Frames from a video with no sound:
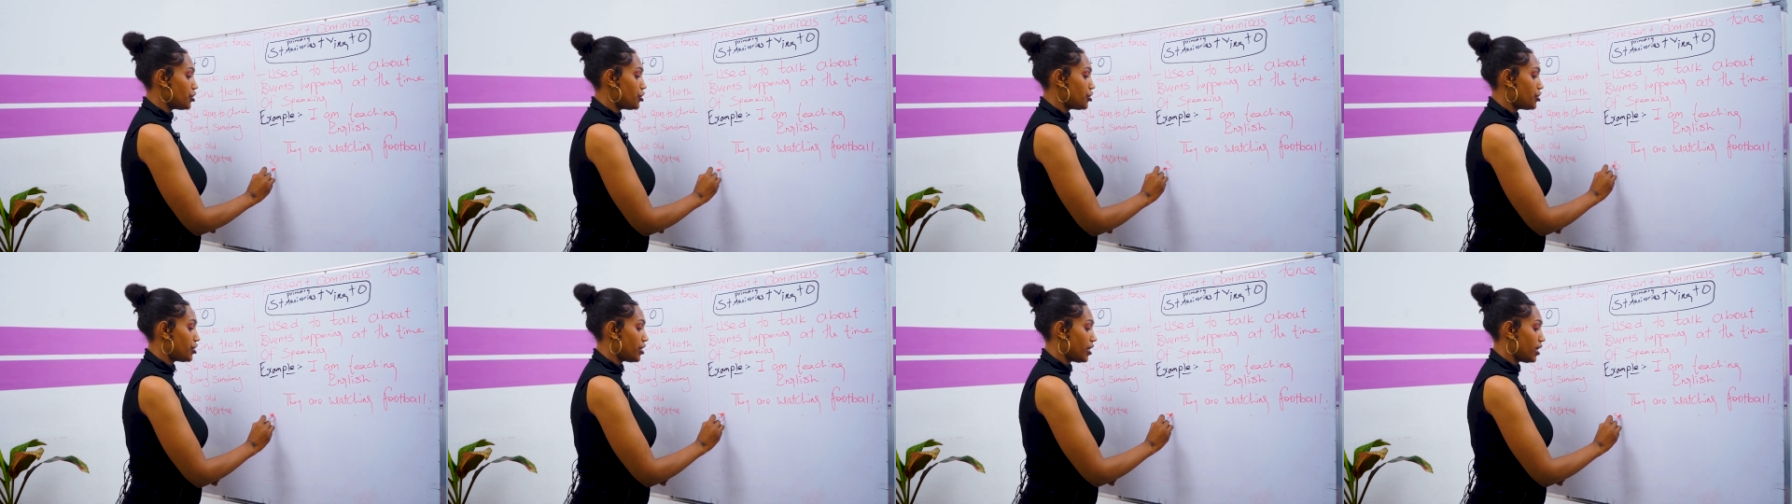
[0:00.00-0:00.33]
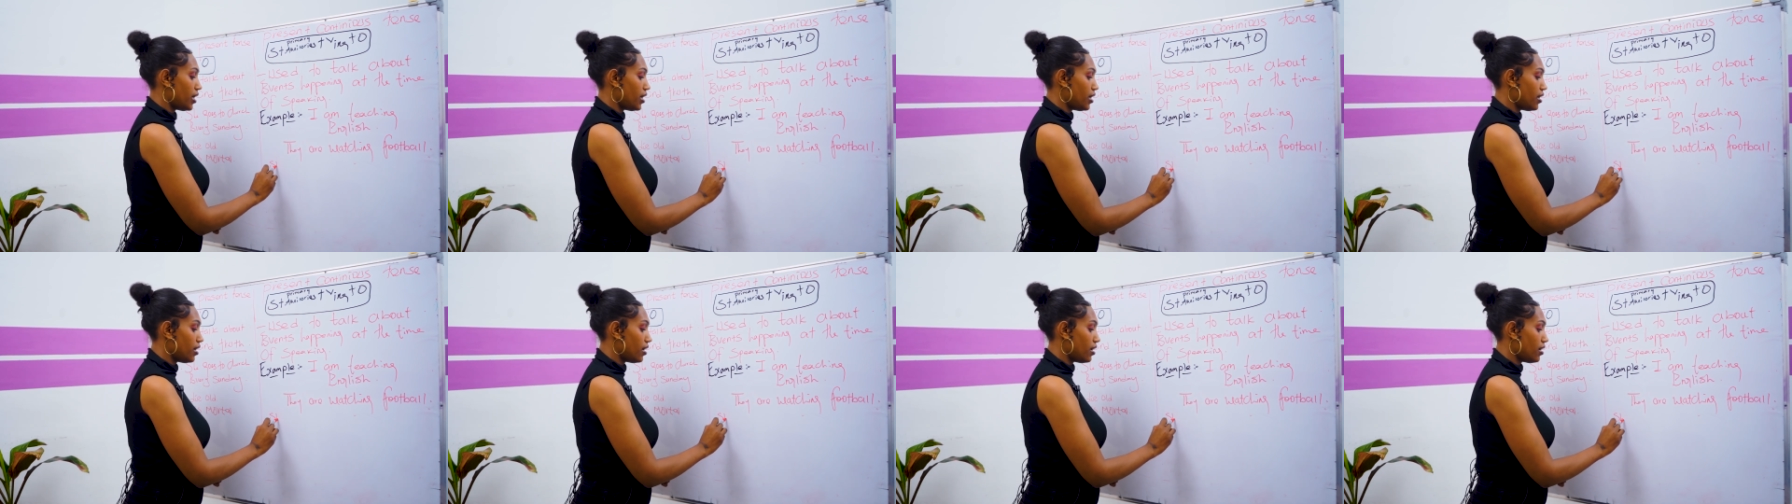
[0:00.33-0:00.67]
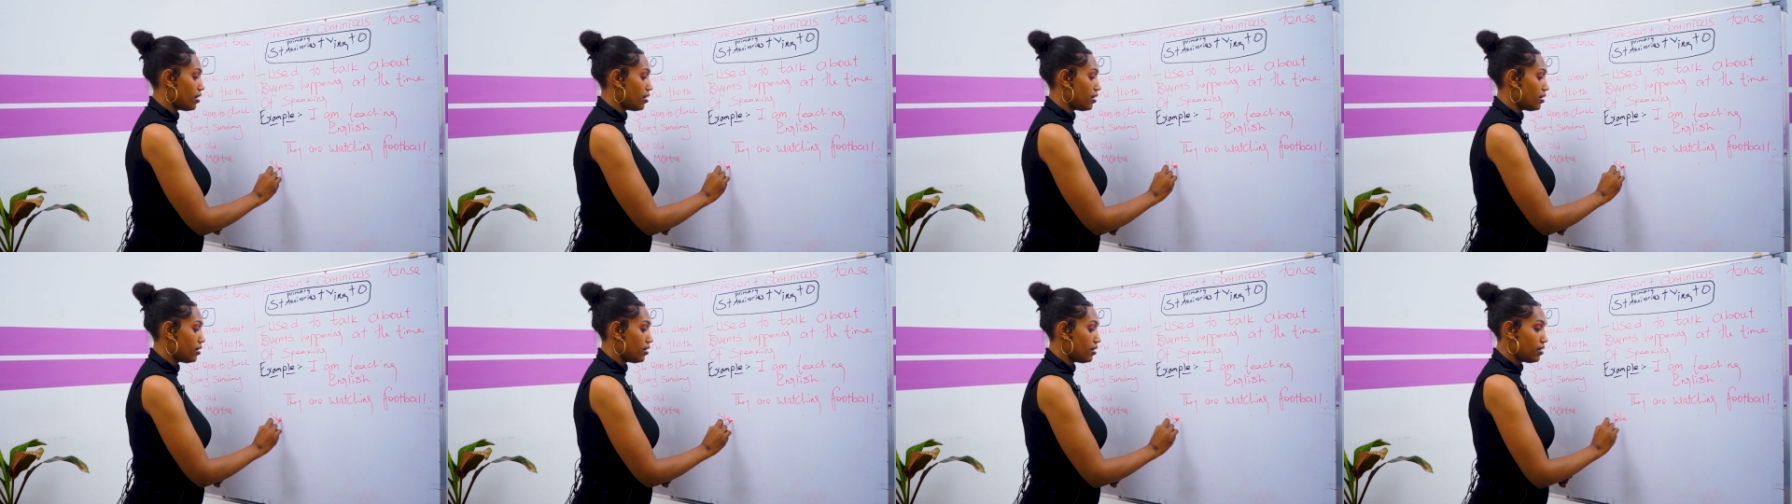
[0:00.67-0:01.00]
she
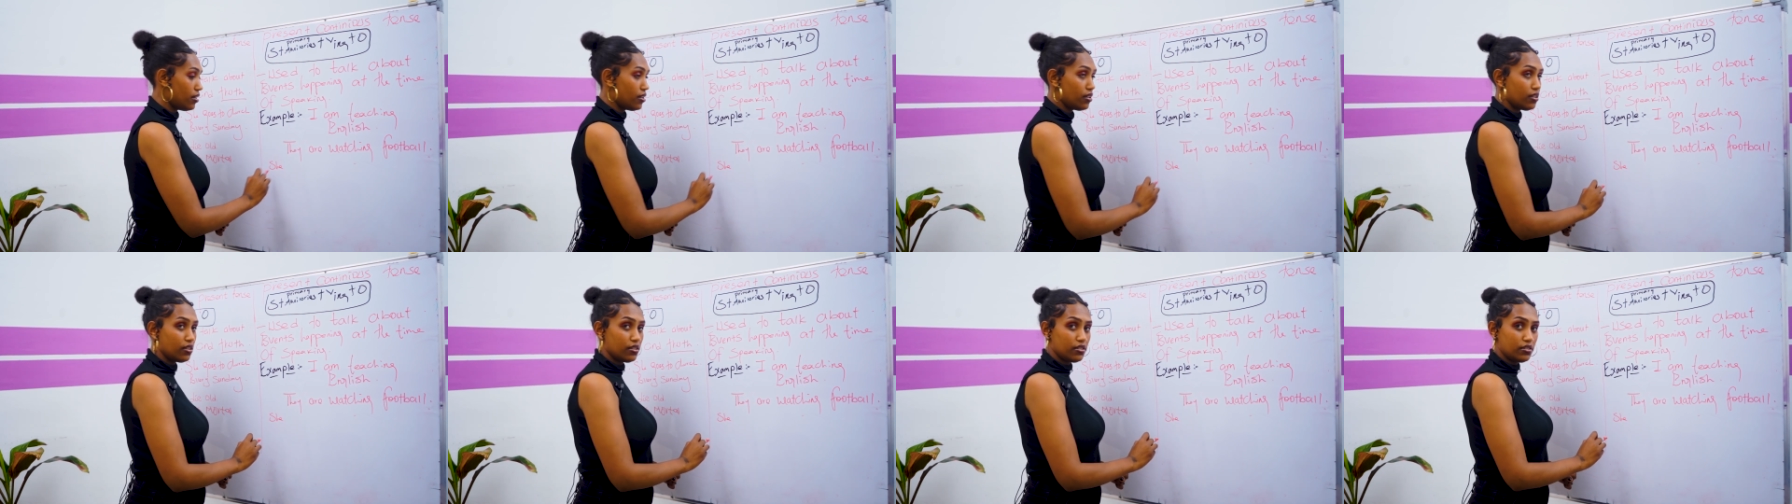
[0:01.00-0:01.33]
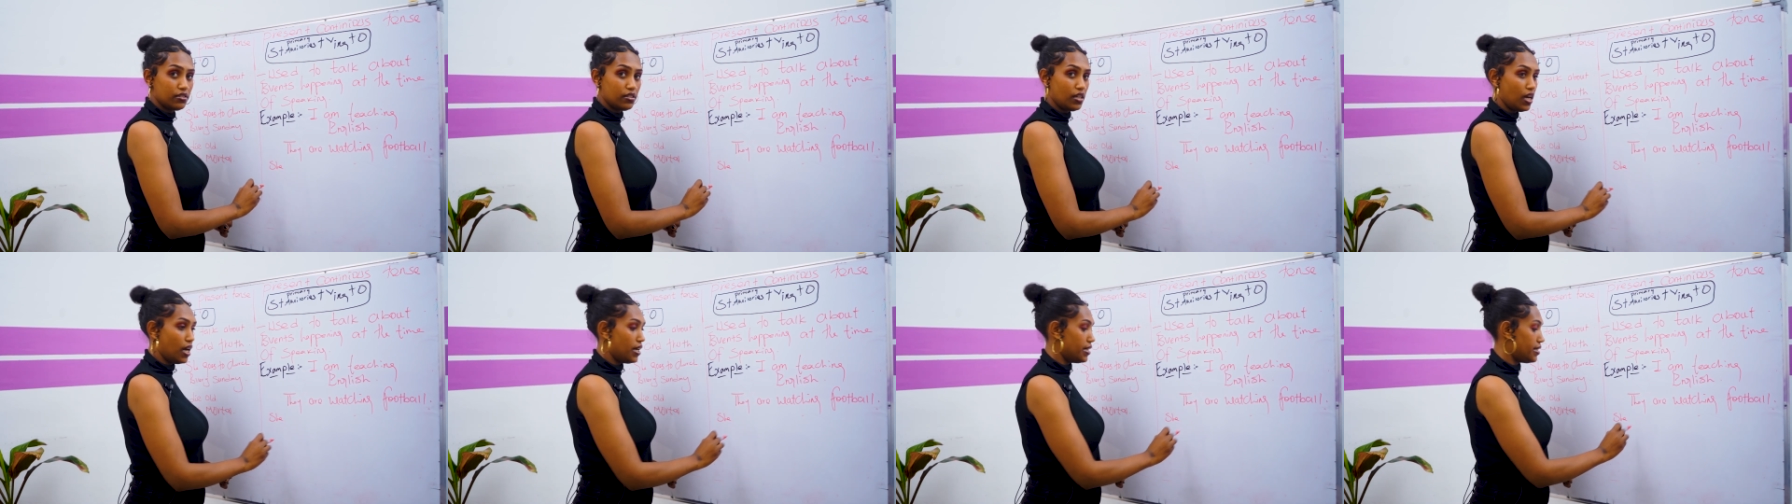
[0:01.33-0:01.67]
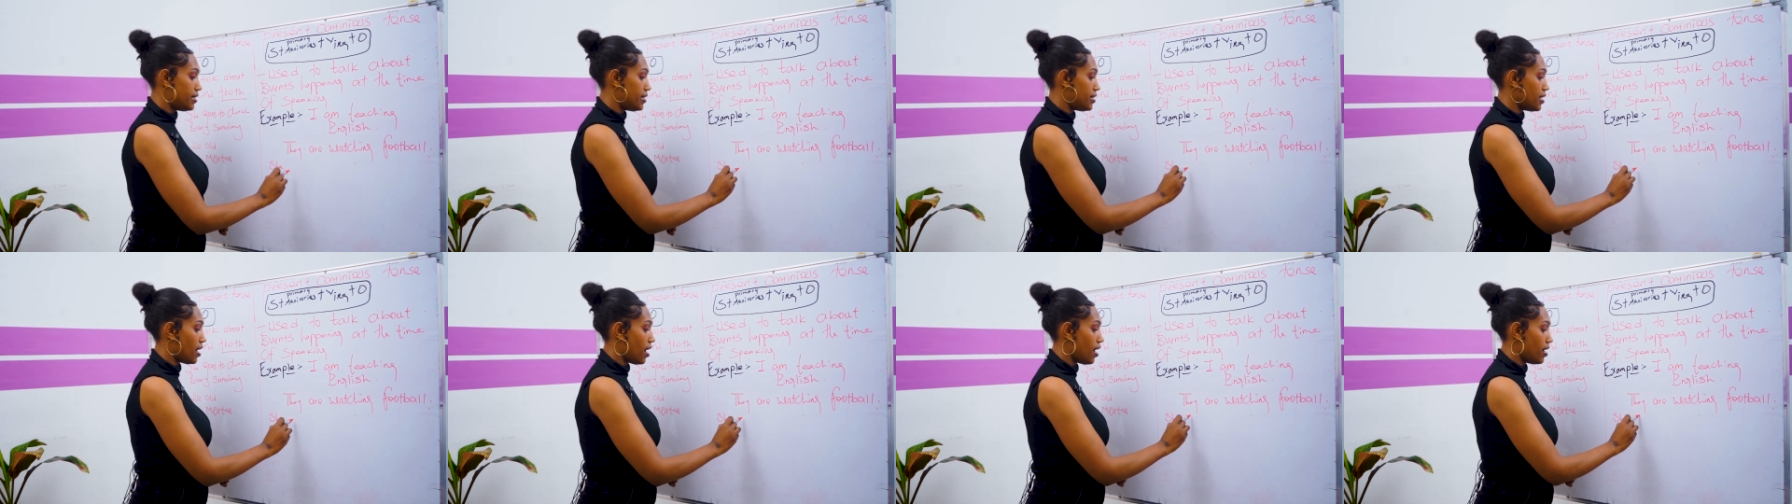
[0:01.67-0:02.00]

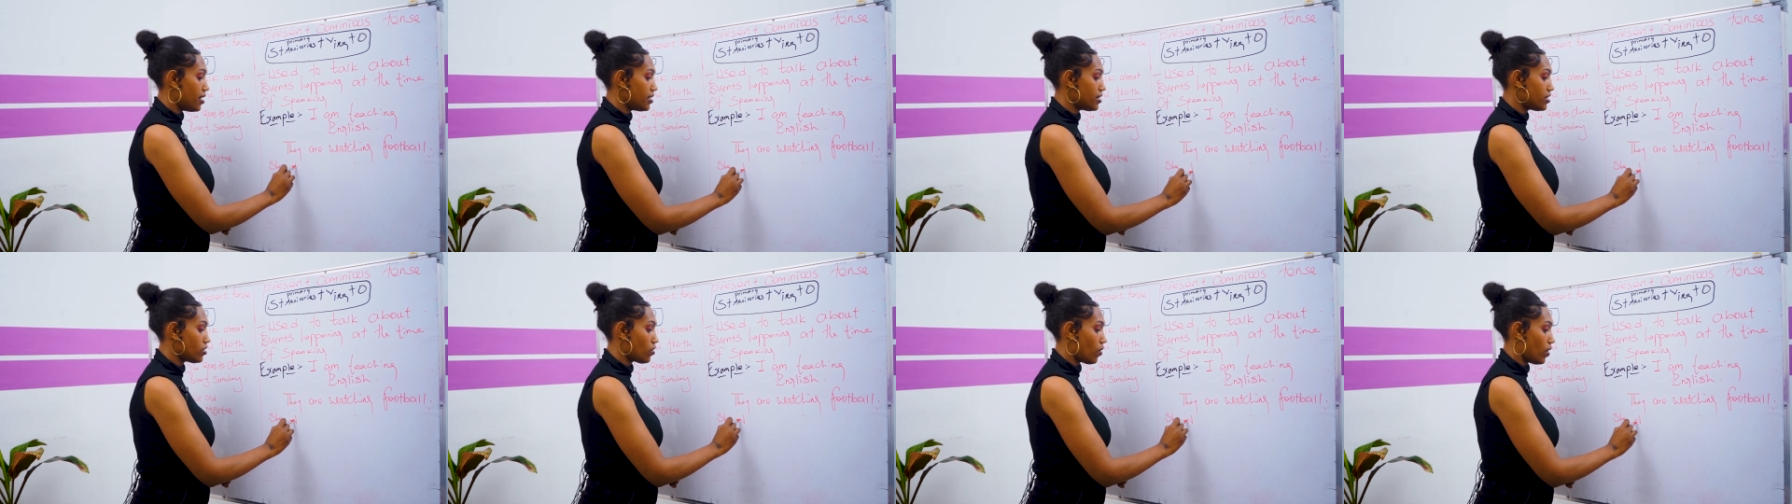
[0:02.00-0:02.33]
does